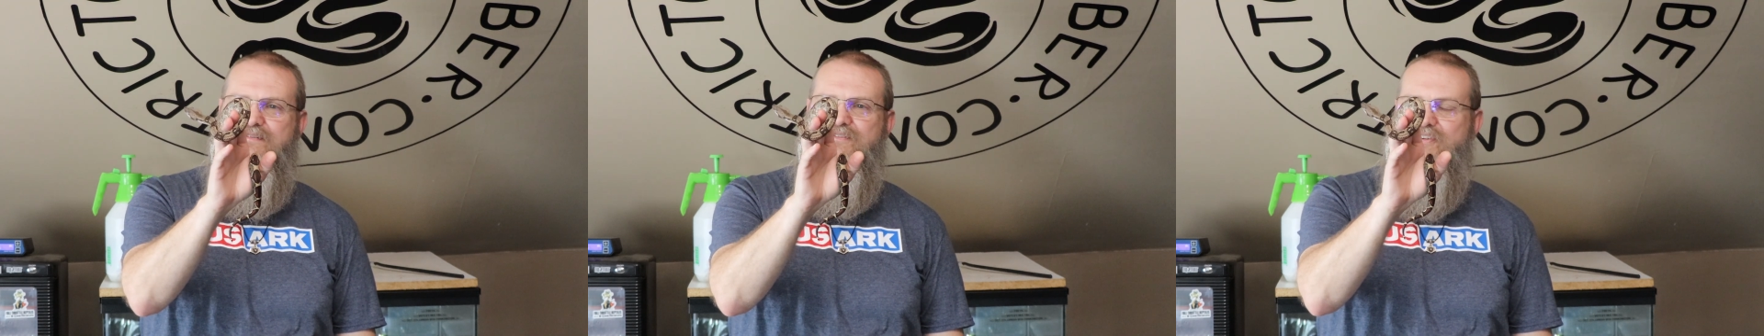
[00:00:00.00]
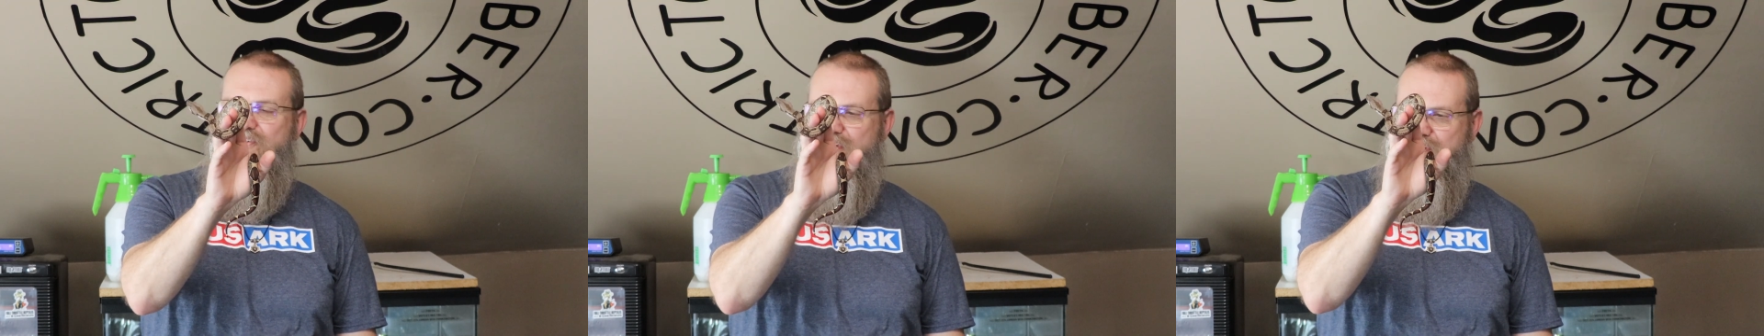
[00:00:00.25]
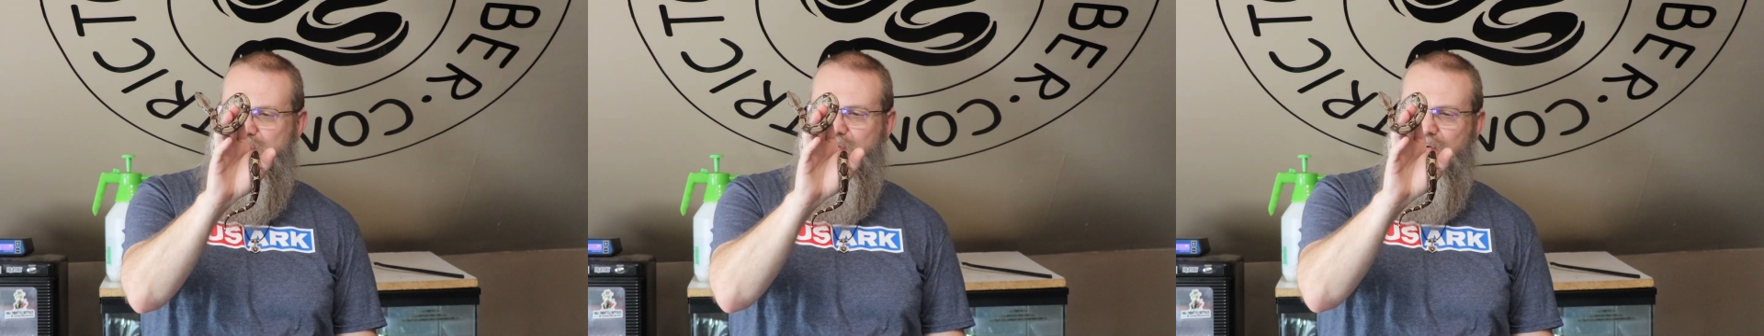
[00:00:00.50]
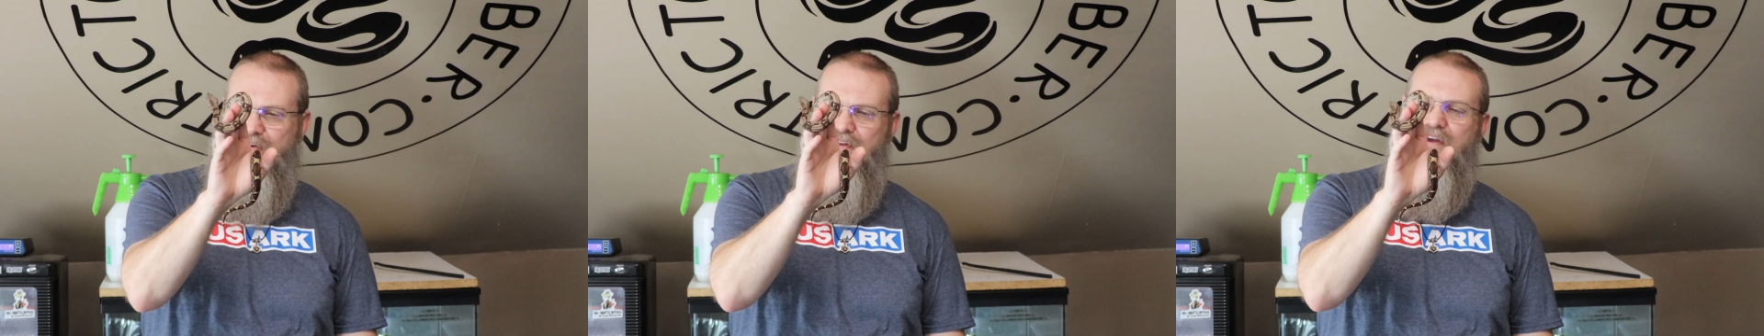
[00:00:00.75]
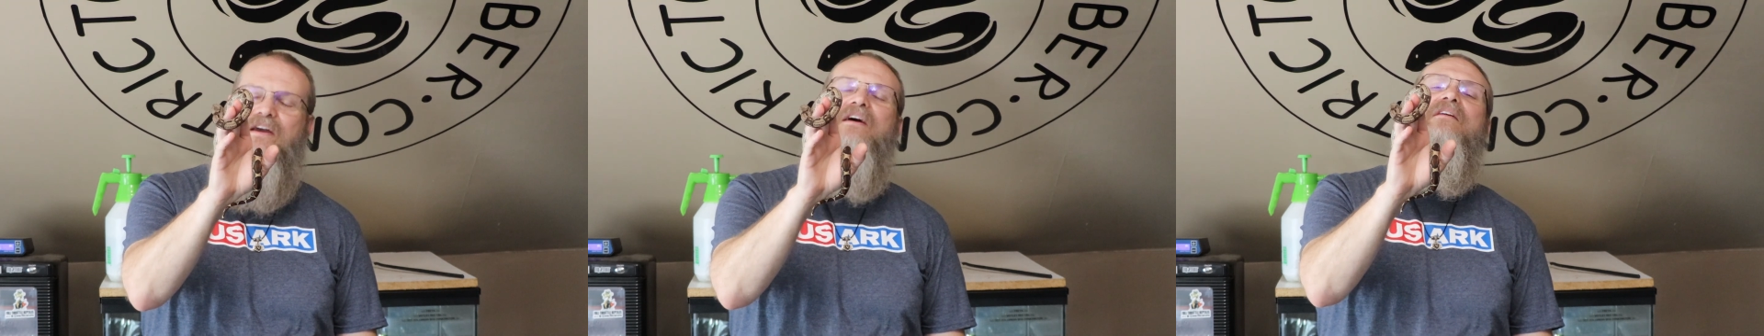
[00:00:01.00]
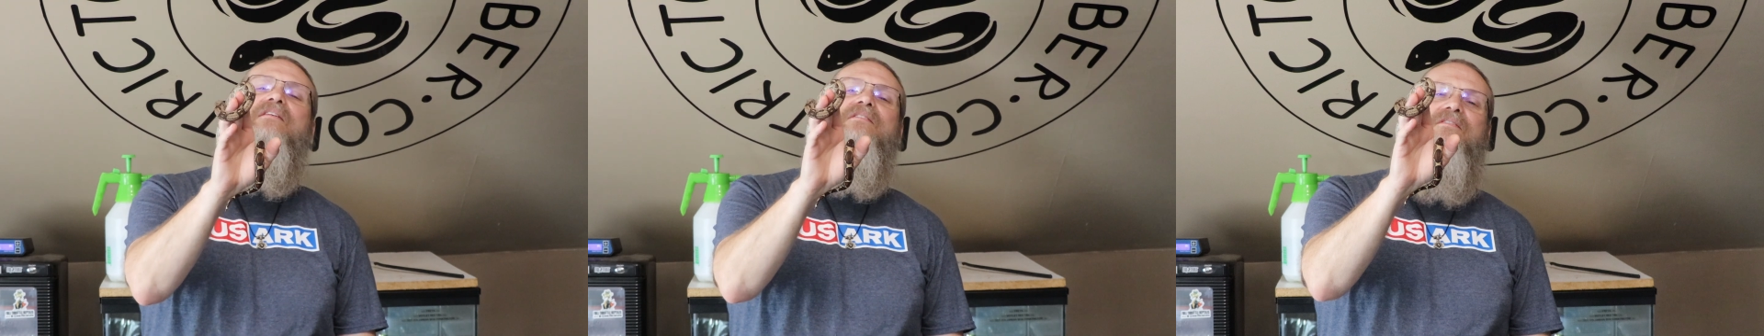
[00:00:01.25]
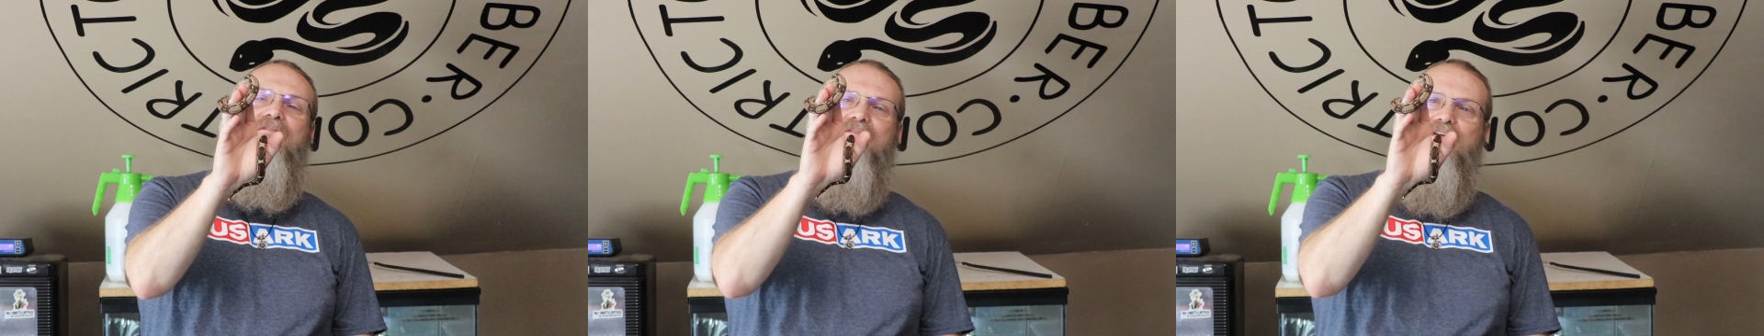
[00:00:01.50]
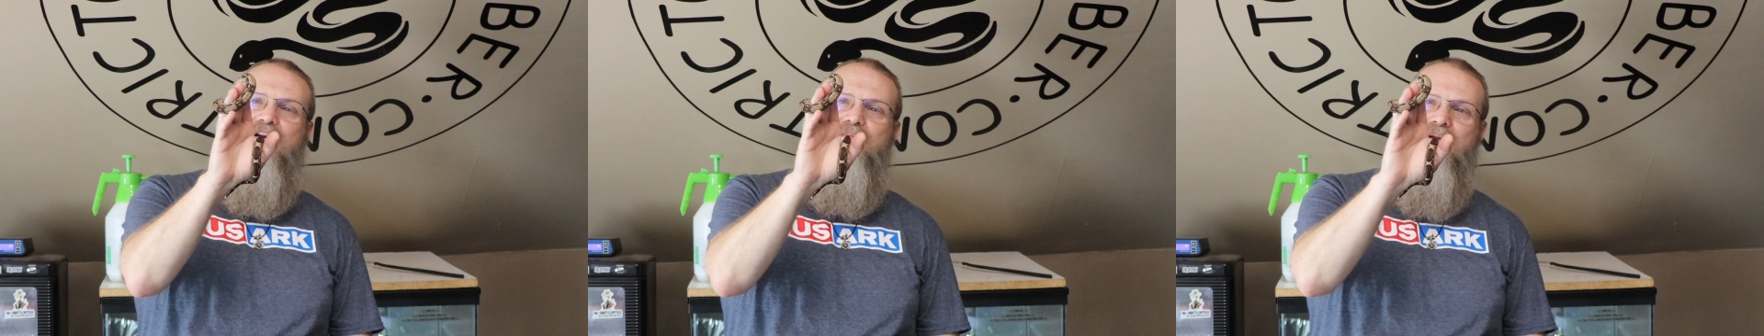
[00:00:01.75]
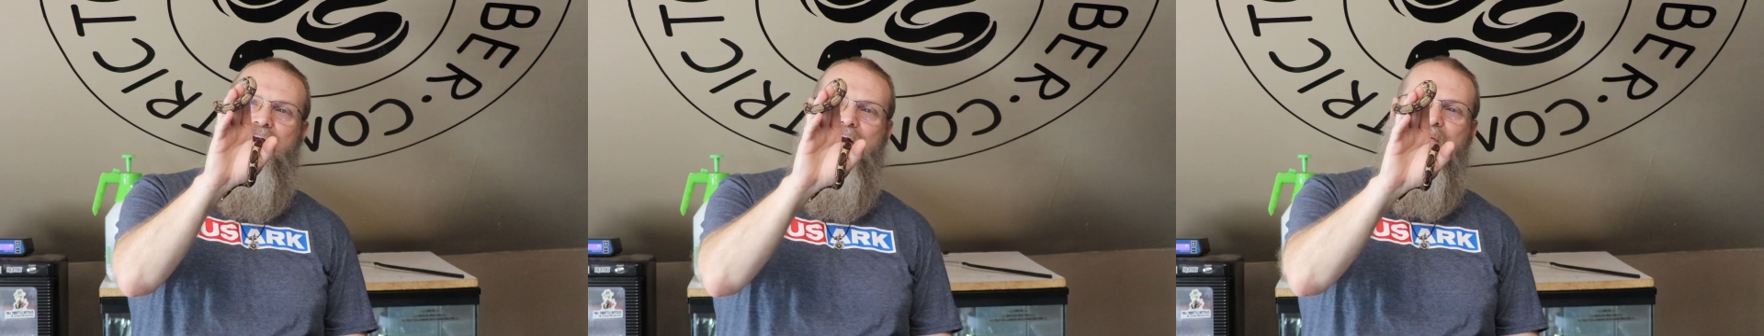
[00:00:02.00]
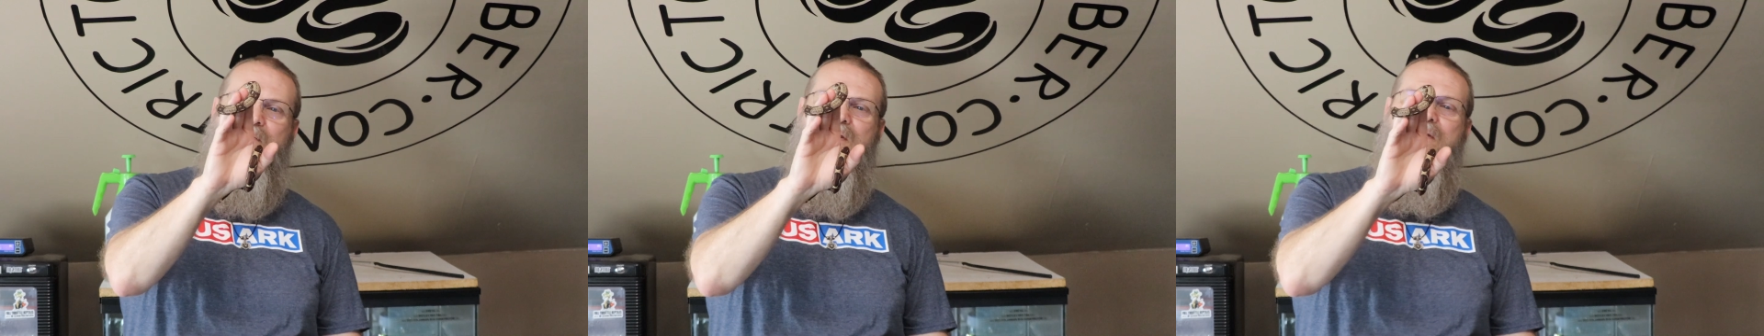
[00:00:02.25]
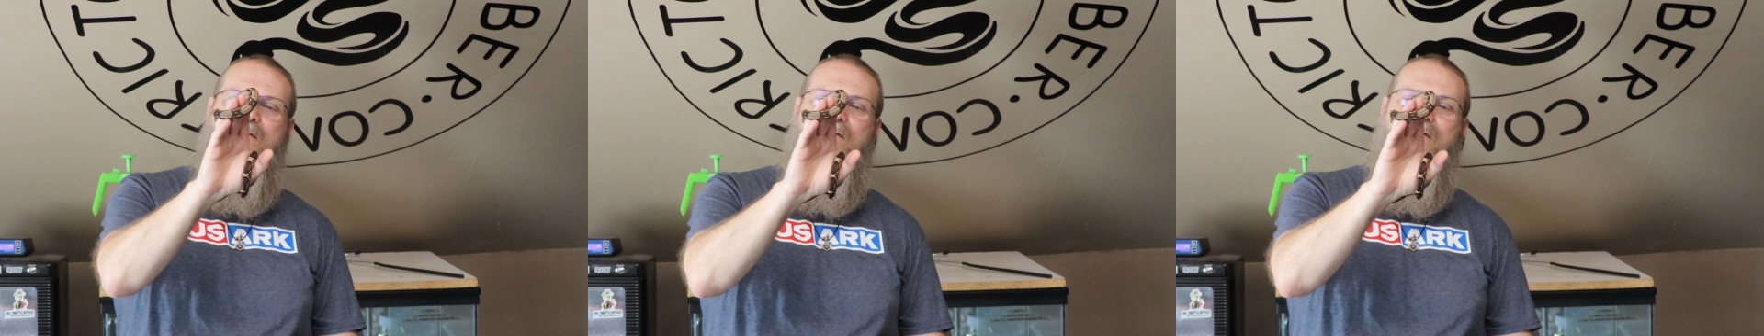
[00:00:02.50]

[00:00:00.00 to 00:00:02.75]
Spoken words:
just like Bjorn and Freya behind me.